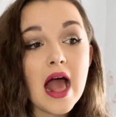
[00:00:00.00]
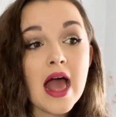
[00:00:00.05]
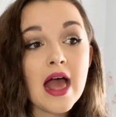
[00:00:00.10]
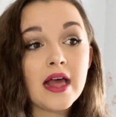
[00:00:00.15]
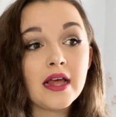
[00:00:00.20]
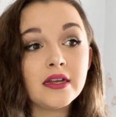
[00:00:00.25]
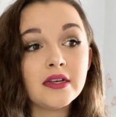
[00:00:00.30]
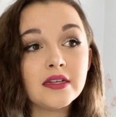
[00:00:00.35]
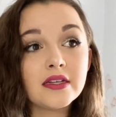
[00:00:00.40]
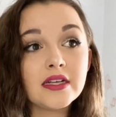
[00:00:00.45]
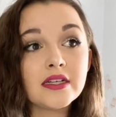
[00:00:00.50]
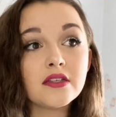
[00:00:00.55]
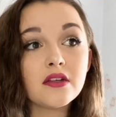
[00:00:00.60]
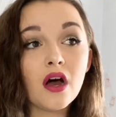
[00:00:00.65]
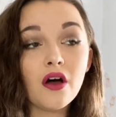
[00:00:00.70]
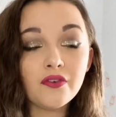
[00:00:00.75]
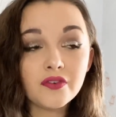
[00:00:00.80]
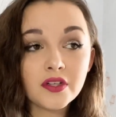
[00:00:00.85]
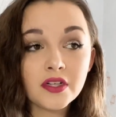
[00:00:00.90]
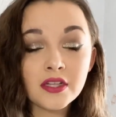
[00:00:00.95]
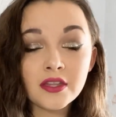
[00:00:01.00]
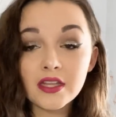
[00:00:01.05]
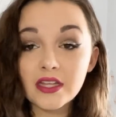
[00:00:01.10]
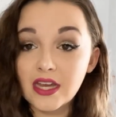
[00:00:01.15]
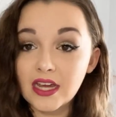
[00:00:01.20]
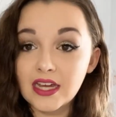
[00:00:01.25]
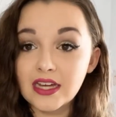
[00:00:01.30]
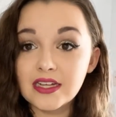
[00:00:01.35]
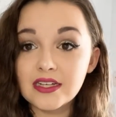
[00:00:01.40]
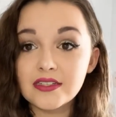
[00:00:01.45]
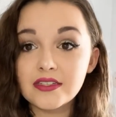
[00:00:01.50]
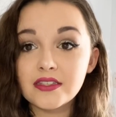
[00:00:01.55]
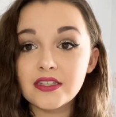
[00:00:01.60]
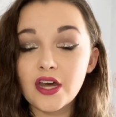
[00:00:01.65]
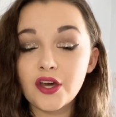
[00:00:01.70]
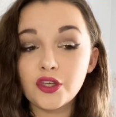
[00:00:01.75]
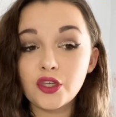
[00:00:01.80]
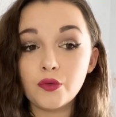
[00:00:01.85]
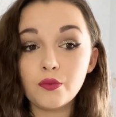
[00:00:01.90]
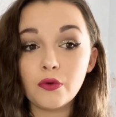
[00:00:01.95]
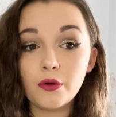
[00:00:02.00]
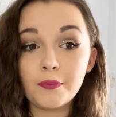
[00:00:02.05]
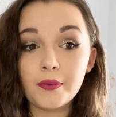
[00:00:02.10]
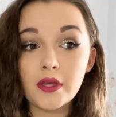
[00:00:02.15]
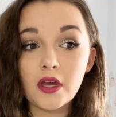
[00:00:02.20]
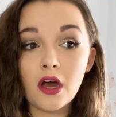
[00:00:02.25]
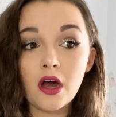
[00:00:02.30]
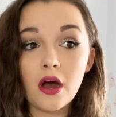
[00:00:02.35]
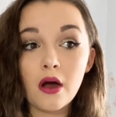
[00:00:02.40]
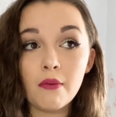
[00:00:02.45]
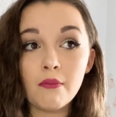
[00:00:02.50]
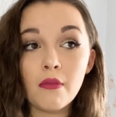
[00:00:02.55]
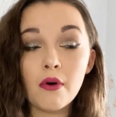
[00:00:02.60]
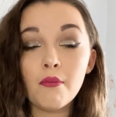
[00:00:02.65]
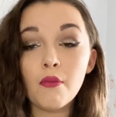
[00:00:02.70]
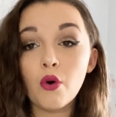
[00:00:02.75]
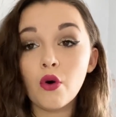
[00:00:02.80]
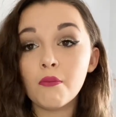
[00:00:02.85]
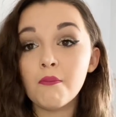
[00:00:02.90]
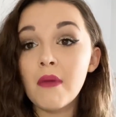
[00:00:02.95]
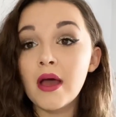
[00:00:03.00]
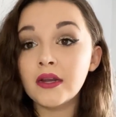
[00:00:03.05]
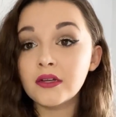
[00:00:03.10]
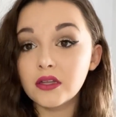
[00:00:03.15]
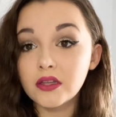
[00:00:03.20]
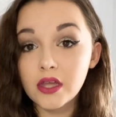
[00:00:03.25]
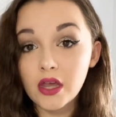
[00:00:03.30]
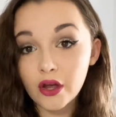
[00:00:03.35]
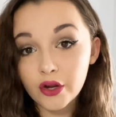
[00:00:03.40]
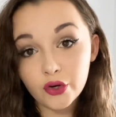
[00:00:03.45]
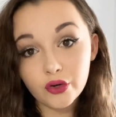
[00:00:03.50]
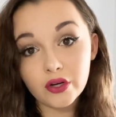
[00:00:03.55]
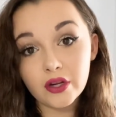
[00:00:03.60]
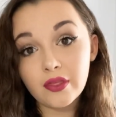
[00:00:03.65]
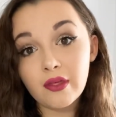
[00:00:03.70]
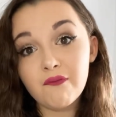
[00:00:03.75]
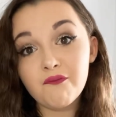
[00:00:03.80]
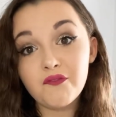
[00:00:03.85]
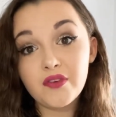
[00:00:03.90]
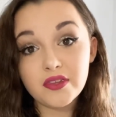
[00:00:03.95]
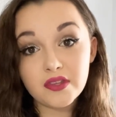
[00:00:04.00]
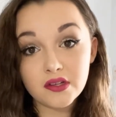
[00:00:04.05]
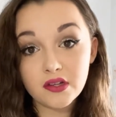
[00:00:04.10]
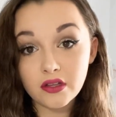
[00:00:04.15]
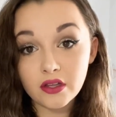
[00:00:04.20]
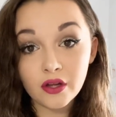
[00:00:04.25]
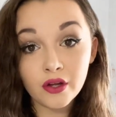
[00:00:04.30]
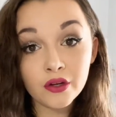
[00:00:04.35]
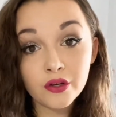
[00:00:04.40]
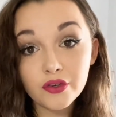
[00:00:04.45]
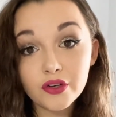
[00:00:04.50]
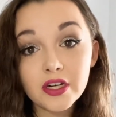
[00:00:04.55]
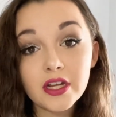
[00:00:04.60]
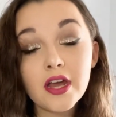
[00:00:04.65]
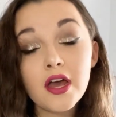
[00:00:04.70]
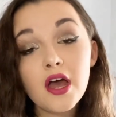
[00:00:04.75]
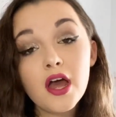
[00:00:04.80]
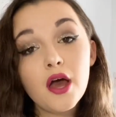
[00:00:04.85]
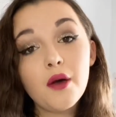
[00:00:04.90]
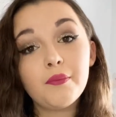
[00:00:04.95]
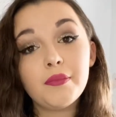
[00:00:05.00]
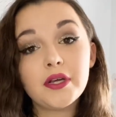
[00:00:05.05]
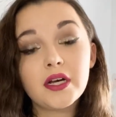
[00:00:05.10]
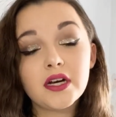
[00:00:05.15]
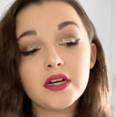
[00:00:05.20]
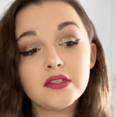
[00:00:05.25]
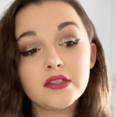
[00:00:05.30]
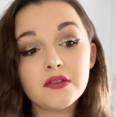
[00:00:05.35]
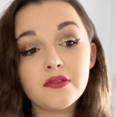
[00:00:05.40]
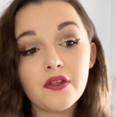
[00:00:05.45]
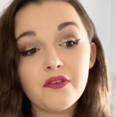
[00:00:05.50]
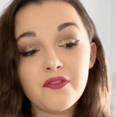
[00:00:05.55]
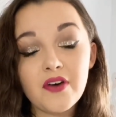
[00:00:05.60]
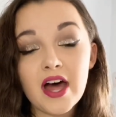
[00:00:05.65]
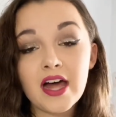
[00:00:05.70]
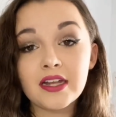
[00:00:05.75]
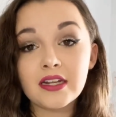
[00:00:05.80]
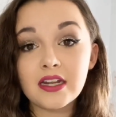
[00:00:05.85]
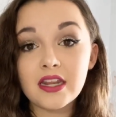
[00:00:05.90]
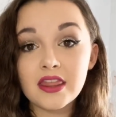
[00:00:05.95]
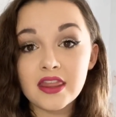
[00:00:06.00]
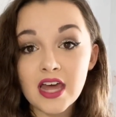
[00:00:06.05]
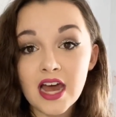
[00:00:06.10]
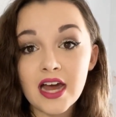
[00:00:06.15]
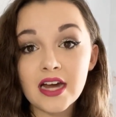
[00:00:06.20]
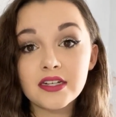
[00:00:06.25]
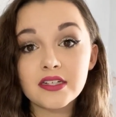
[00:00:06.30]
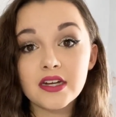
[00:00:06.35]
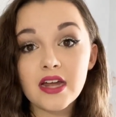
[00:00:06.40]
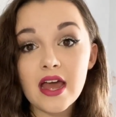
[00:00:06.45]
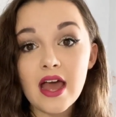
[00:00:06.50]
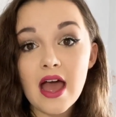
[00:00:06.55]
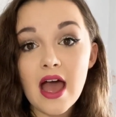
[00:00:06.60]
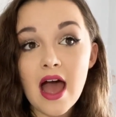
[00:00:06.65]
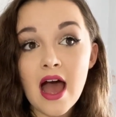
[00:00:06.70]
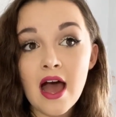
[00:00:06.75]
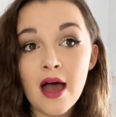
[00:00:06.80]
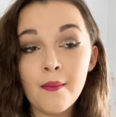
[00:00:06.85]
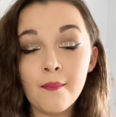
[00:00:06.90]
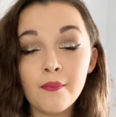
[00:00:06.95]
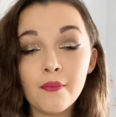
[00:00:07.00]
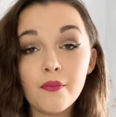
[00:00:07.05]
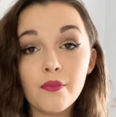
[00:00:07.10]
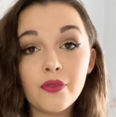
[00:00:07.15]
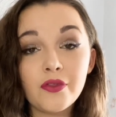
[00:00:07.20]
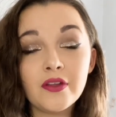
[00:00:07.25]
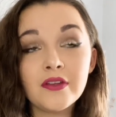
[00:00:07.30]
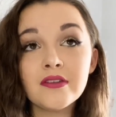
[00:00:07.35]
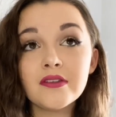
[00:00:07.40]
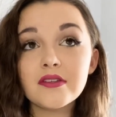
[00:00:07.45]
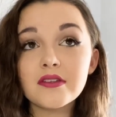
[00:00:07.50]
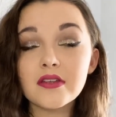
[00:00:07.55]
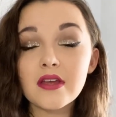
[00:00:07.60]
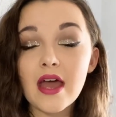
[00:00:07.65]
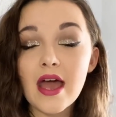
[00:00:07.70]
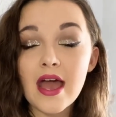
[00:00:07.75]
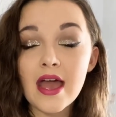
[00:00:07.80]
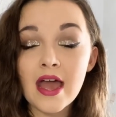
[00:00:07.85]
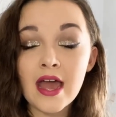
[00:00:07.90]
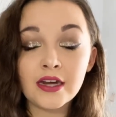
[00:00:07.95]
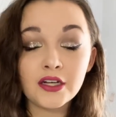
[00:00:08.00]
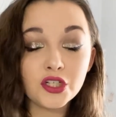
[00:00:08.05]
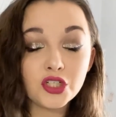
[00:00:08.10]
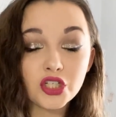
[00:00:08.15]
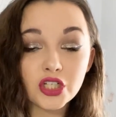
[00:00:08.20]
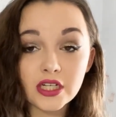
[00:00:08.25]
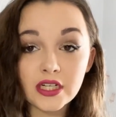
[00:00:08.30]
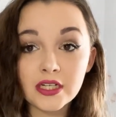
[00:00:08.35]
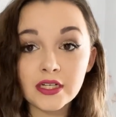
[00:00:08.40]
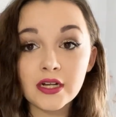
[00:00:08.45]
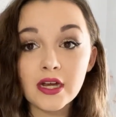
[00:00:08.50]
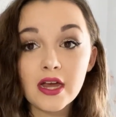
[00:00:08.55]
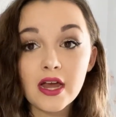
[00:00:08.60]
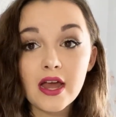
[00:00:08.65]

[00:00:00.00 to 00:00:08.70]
And it's often in the case that you will become more mentally hungry than physically hungry because of the fact that um, since energy